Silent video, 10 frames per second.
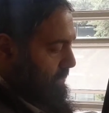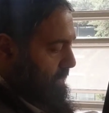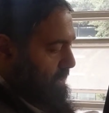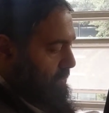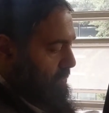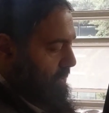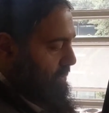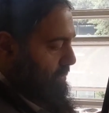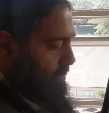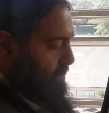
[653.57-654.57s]
Okay,
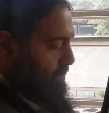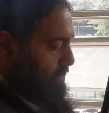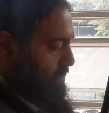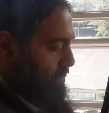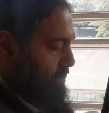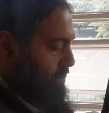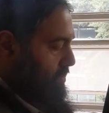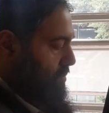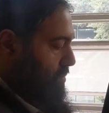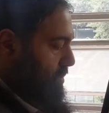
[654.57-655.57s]
1,
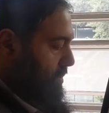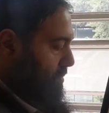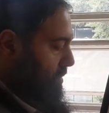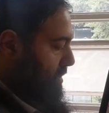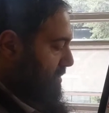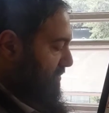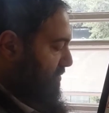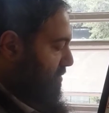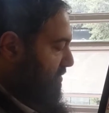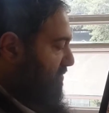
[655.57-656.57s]
2, 3,
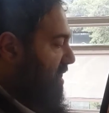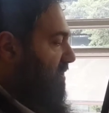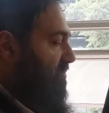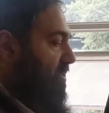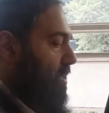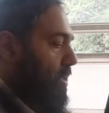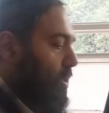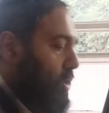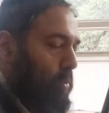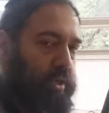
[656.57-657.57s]
4, 5.
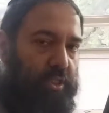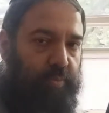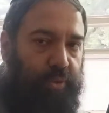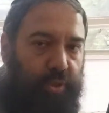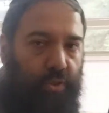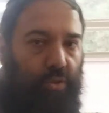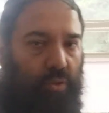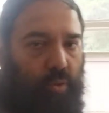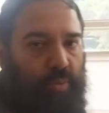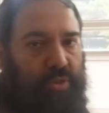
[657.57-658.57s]
So what does a person
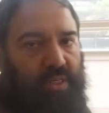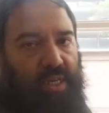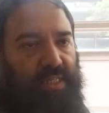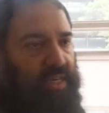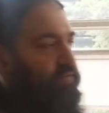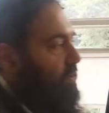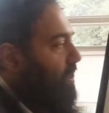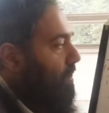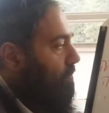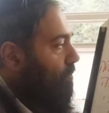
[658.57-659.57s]
do? A person has
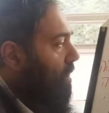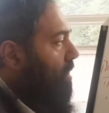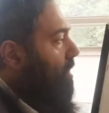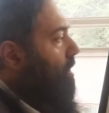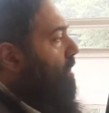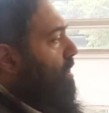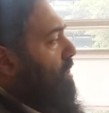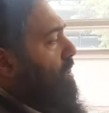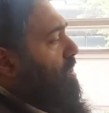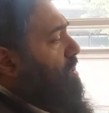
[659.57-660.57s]
kavanah.
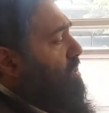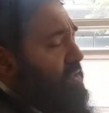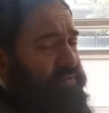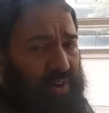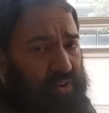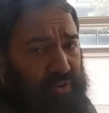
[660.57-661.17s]
This is very,